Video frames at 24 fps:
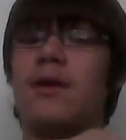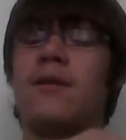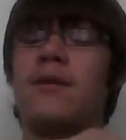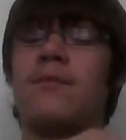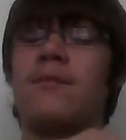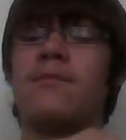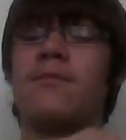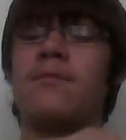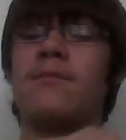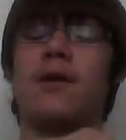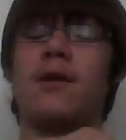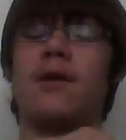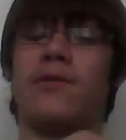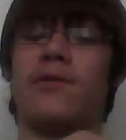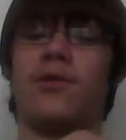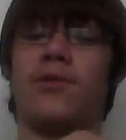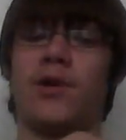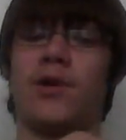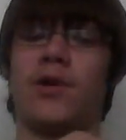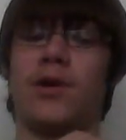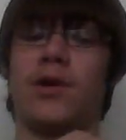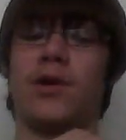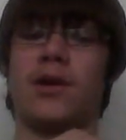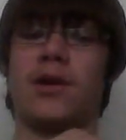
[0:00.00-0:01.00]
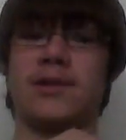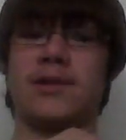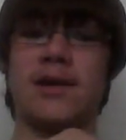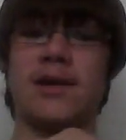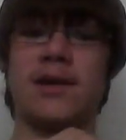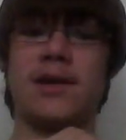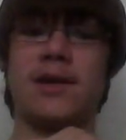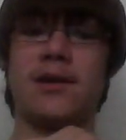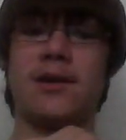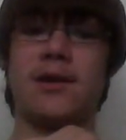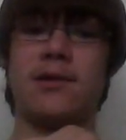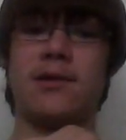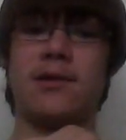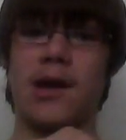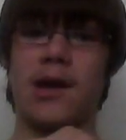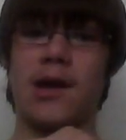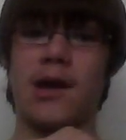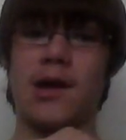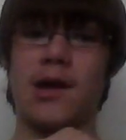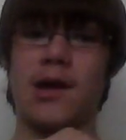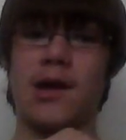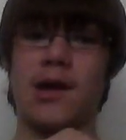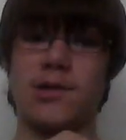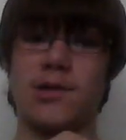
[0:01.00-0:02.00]
be there for you because he
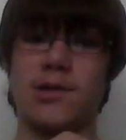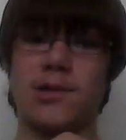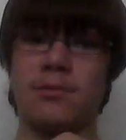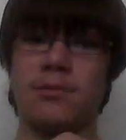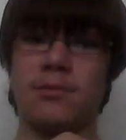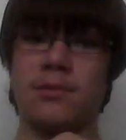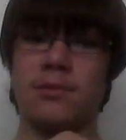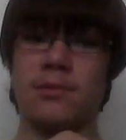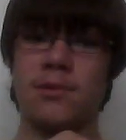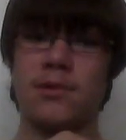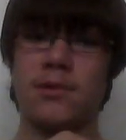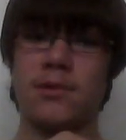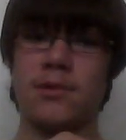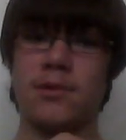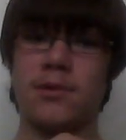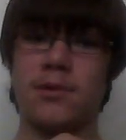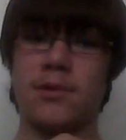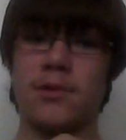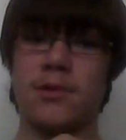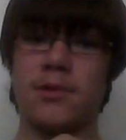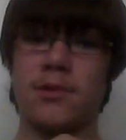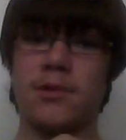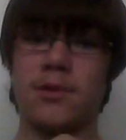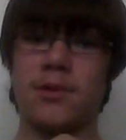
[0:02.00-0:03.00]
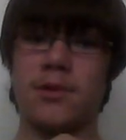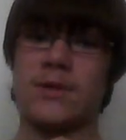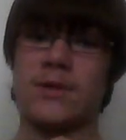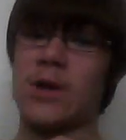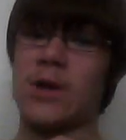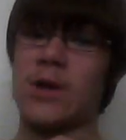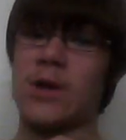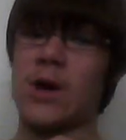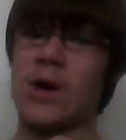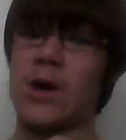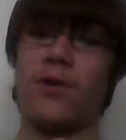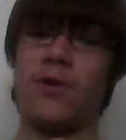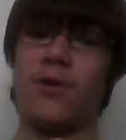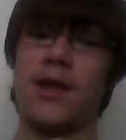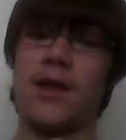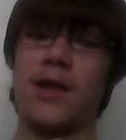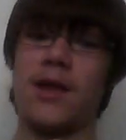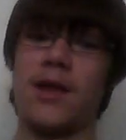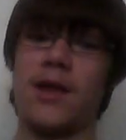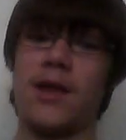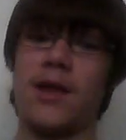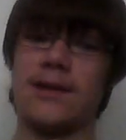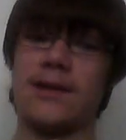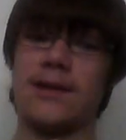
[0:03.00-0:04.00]
created you. I'm sorry if you're an
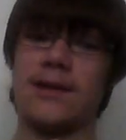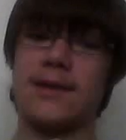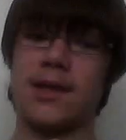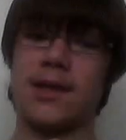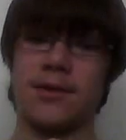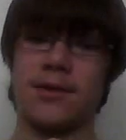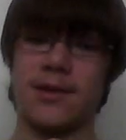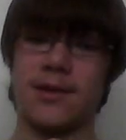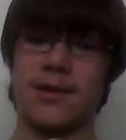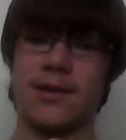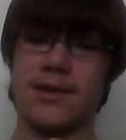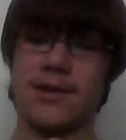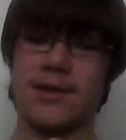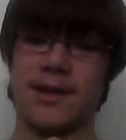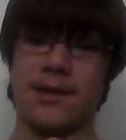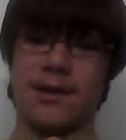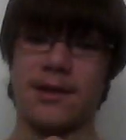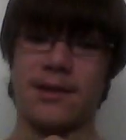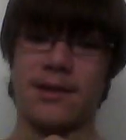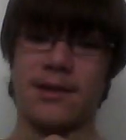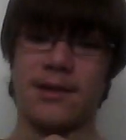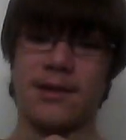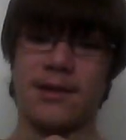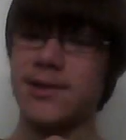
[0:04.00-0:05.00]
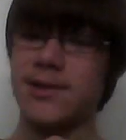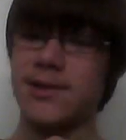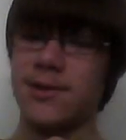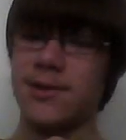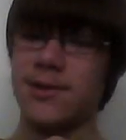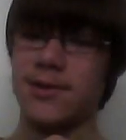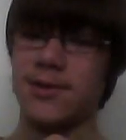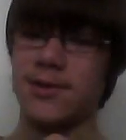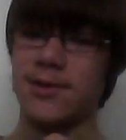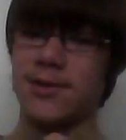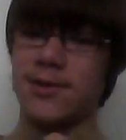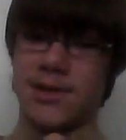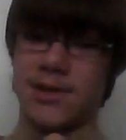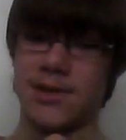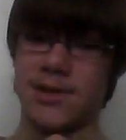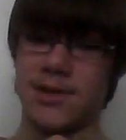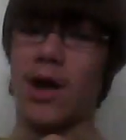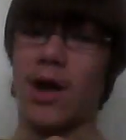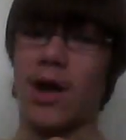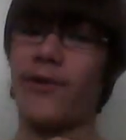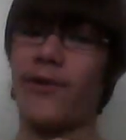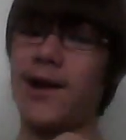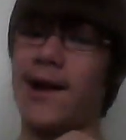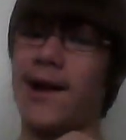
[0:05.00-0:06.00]
atheist out there listening to this, you can shut me off
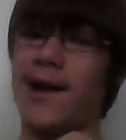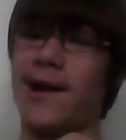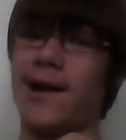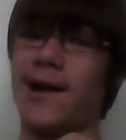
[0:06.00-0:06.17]
right now.